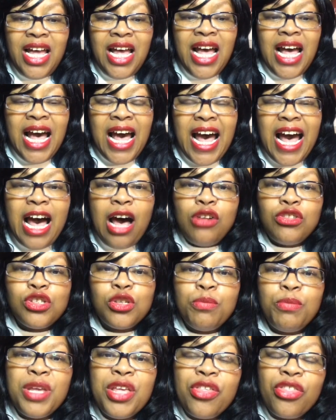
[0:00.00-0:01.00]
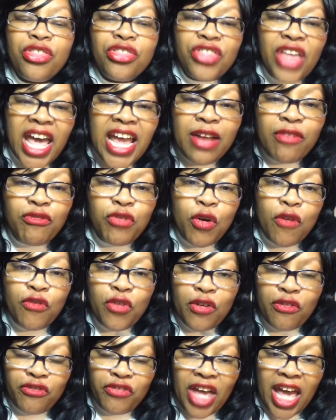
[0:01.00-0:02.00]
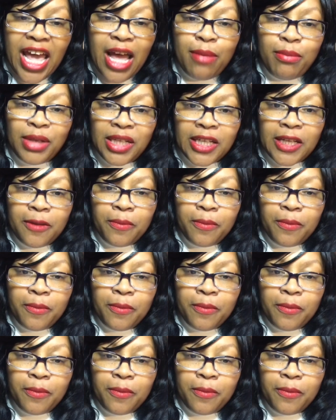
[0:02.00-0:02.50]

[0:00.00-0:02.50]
how to be thankful for family,